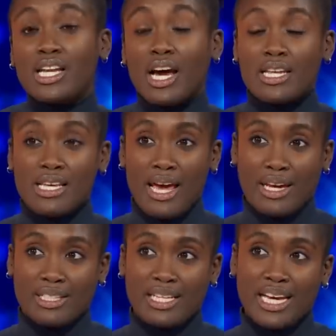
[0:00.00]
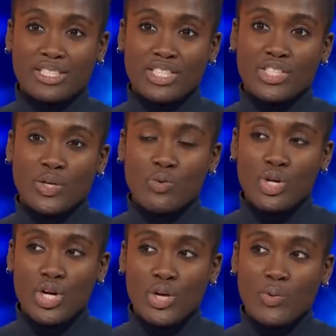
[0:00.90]
Not yet, because I actually
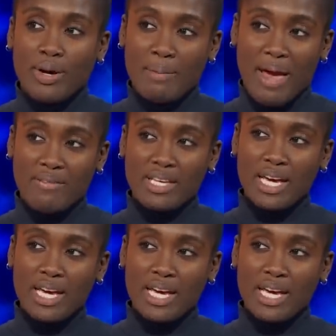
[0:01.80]
don't know what I'm having